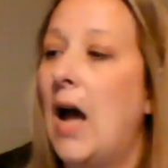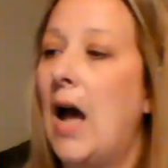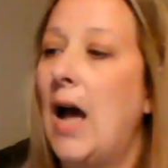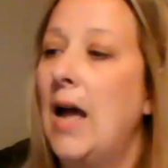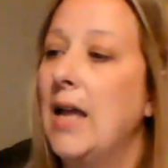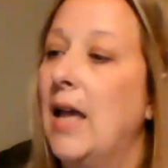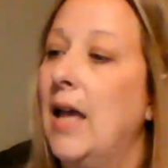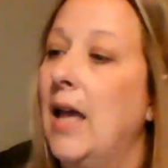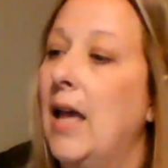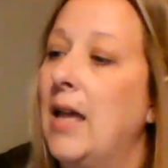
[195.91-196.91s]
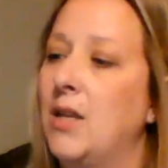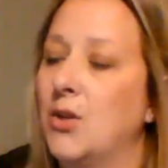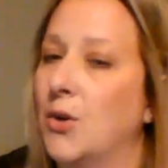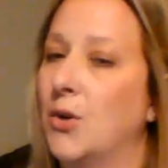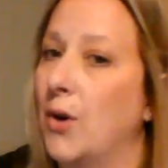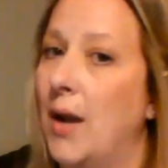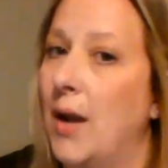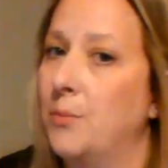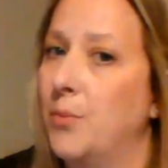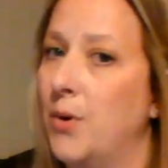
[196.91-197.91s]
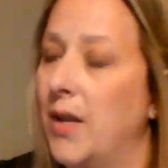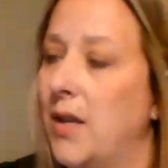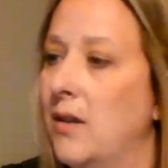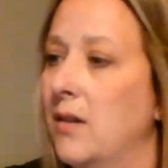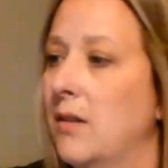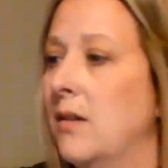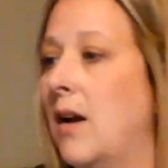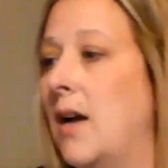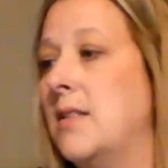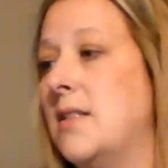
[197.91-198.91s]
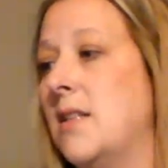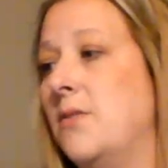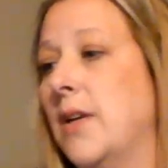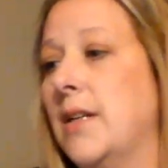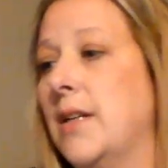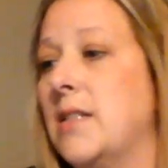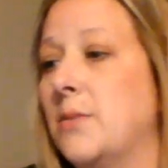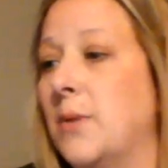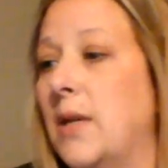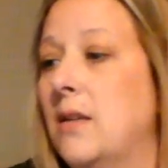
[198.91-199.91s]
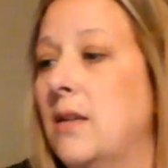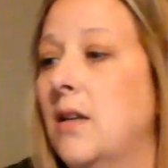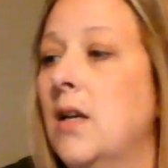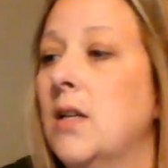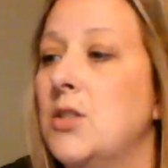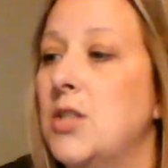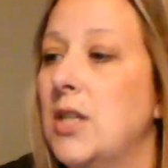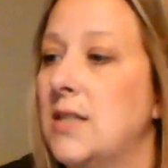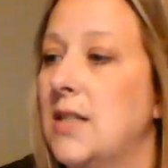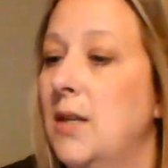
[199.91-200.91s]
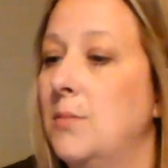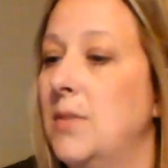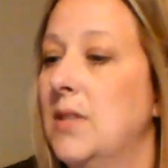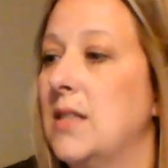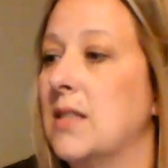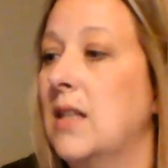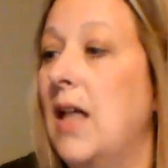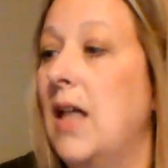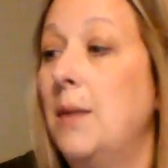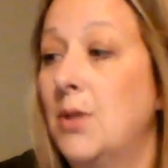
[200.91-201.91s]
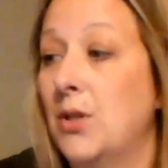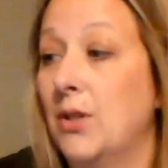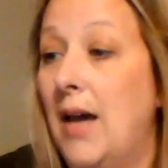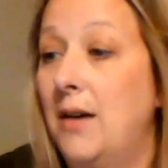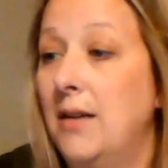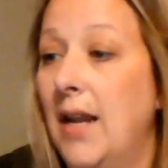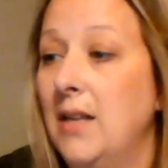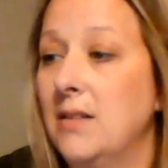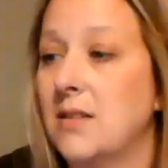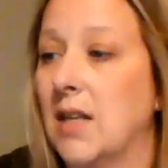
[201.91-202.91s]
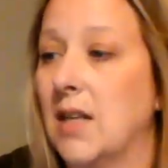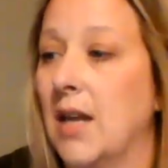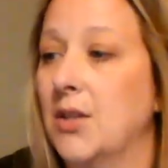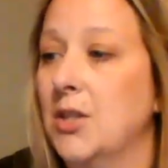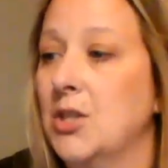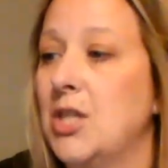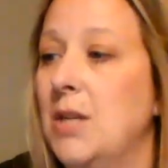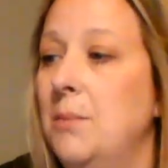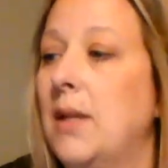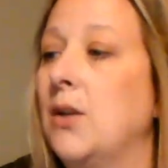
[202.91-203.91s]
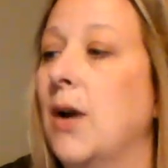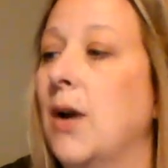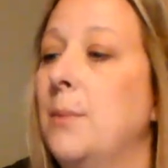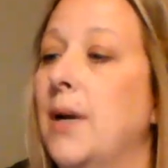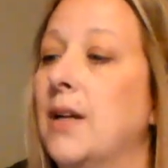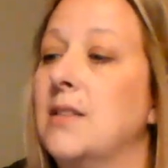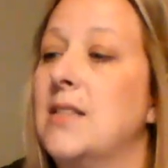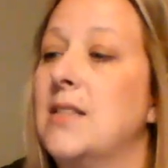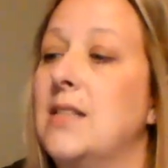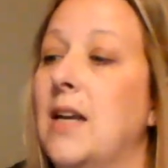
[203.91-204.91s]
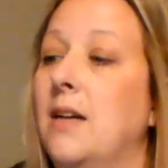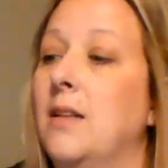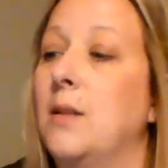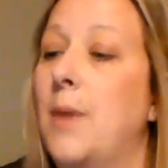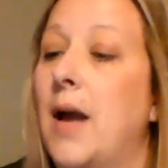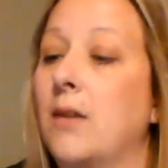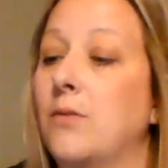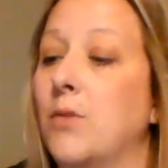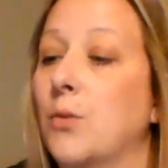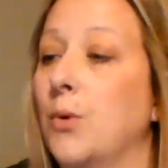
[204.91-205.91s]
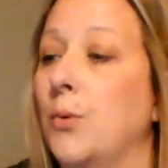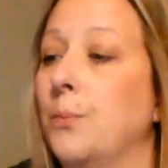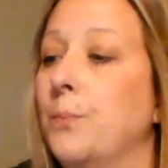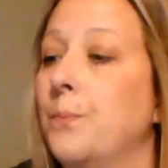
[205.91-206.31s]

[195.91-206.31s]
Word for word: I hate your grandboy, I said very sweet. Just then, Mrs. clapped her loud hands together and she made the grandparents sit down in the back of the room.